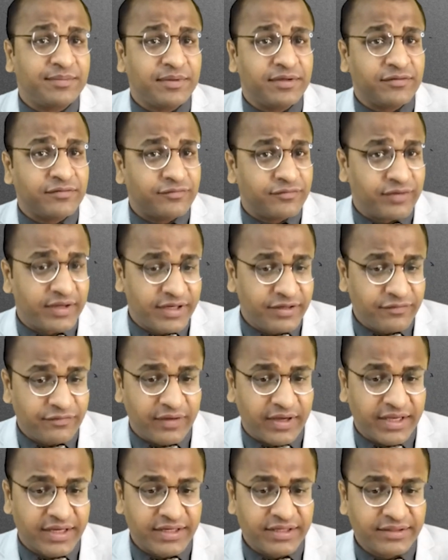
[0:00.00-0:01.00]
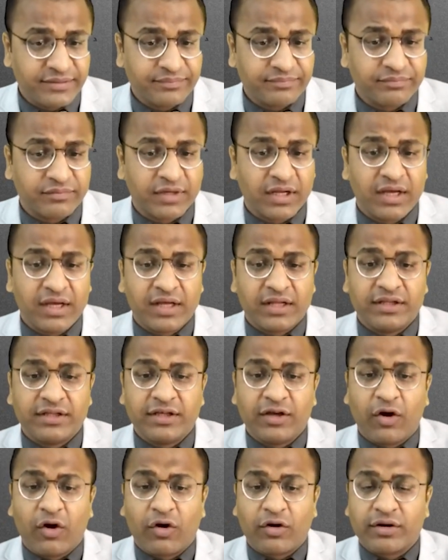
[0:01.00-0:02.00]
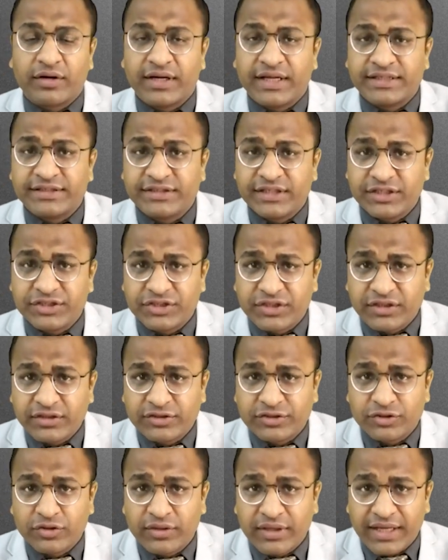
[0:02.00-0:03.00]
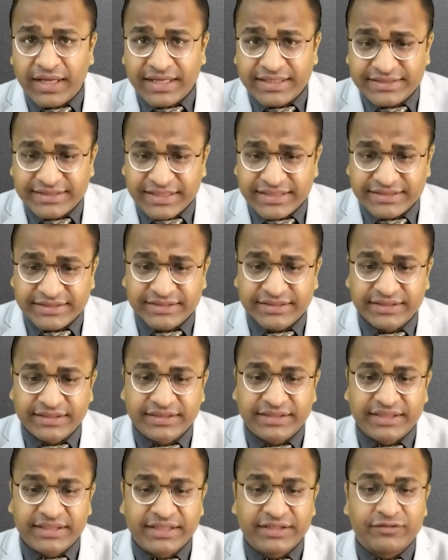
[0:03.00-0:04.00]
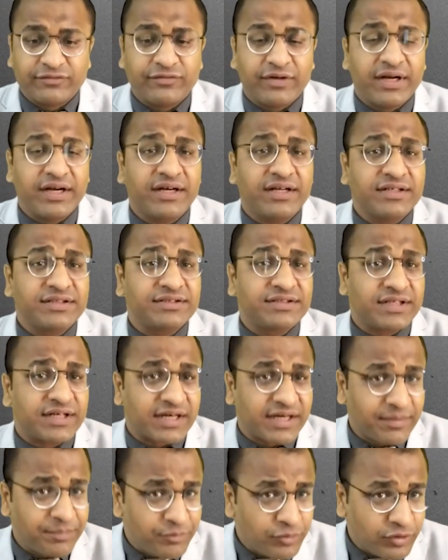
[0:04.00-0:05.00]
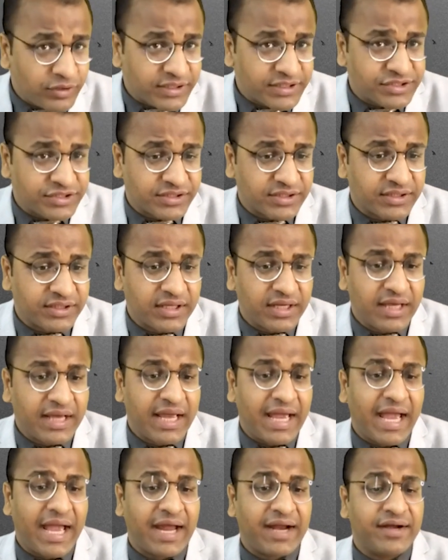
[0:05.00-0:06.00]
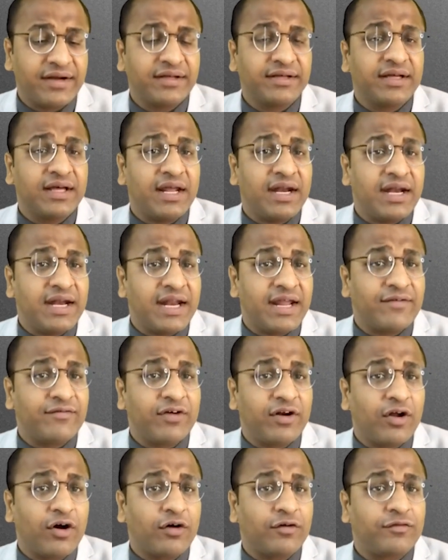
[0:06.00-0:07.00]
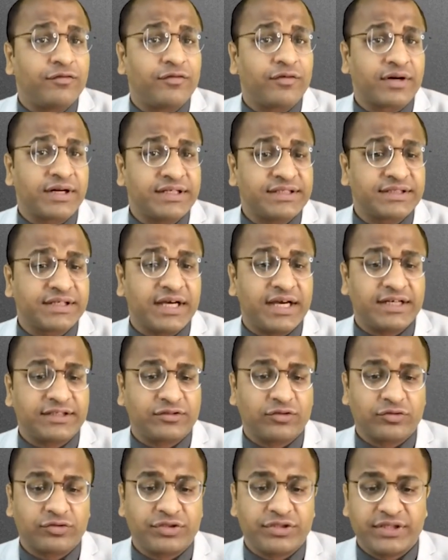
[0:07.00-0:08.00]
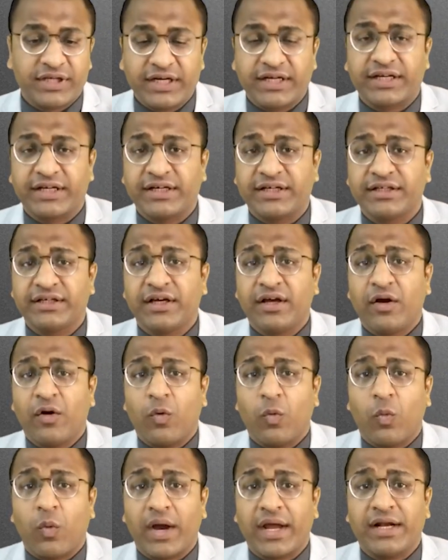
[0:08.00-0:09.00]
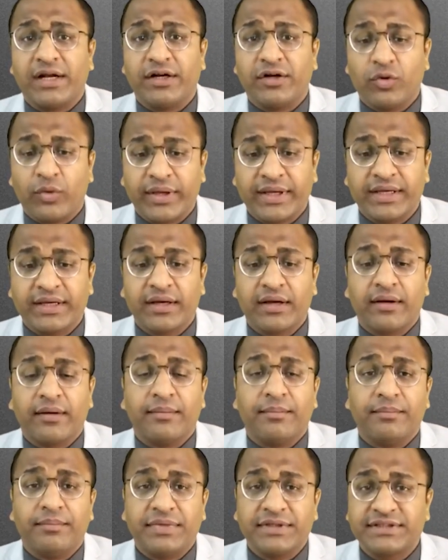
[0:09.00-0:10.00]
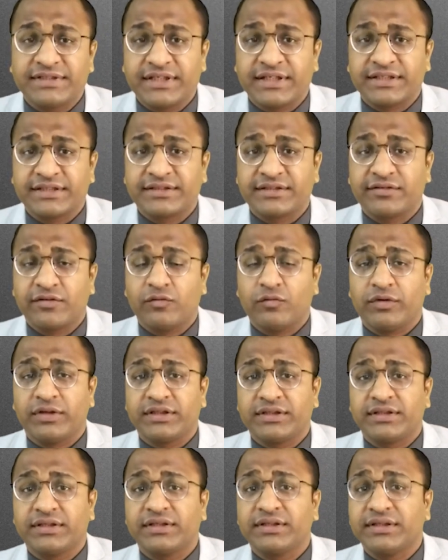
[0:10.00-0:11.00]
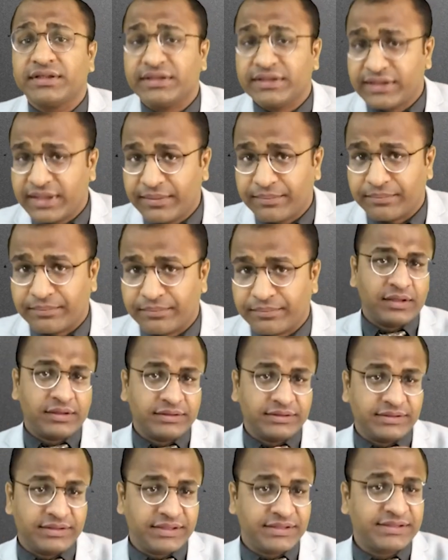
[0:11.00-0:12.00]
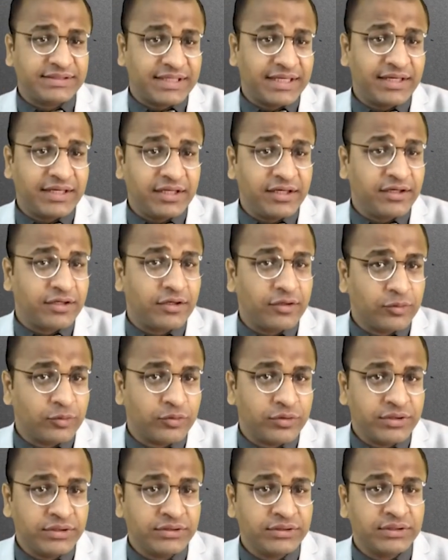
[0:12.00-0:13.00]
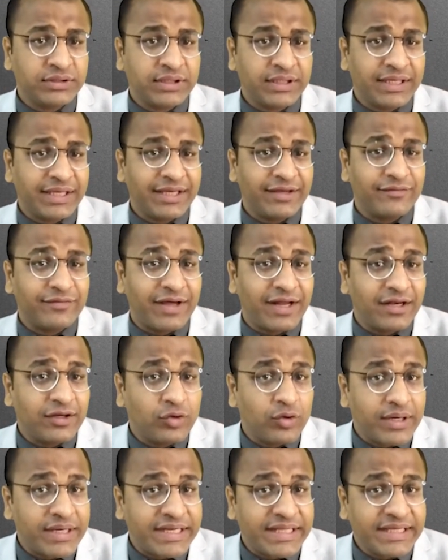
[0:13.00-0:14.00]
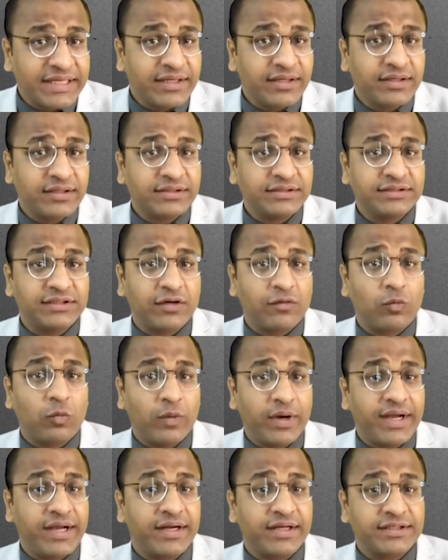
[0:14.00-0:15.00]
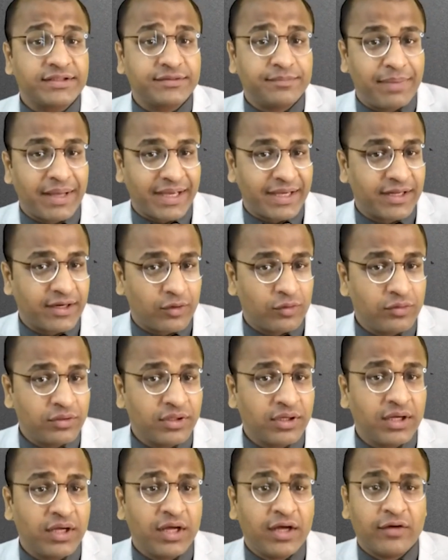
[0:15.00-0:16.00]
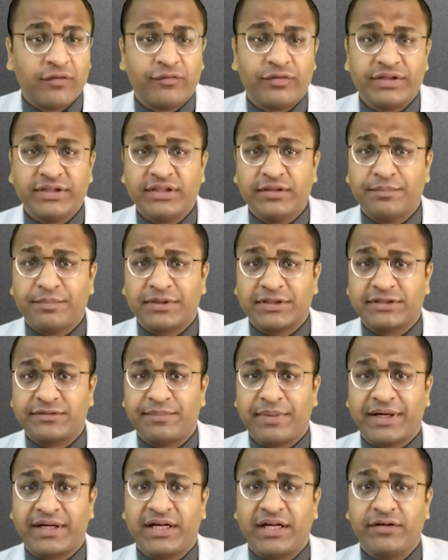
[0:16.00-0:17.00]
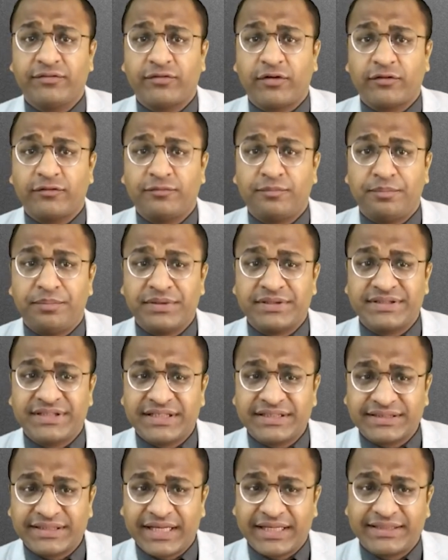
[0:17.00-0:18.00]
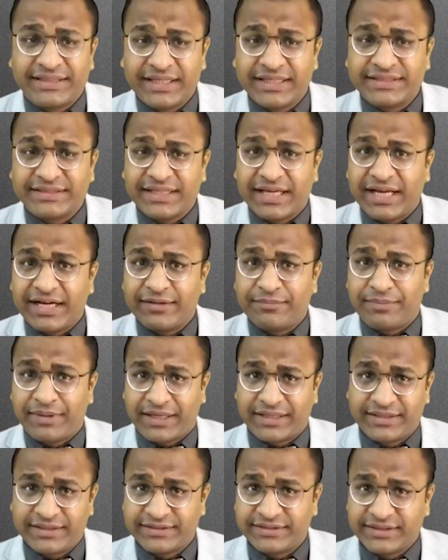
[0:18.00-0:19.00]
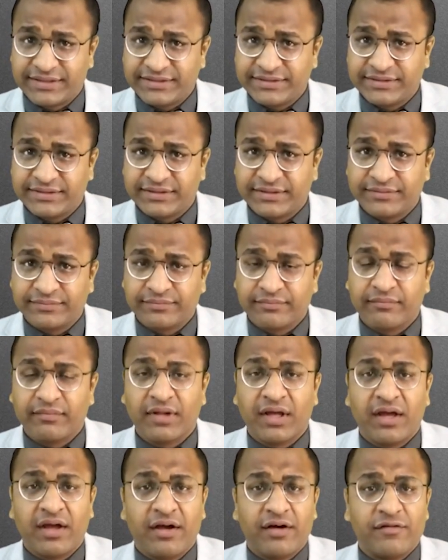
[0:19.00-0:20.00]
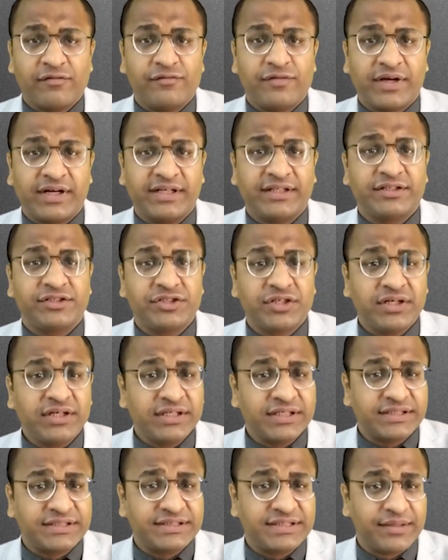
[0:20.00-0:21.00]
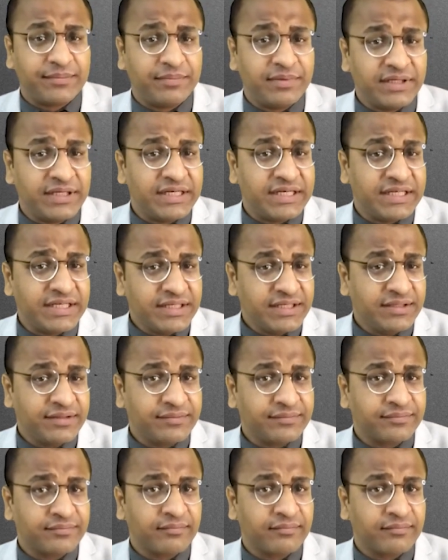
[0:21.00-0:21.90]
been verified, the organization should assess the vendor's reputation and level of risk associated while doing business with them. This can include evaluating the vendor's background with the perspective of business ethics and practices, financial stability,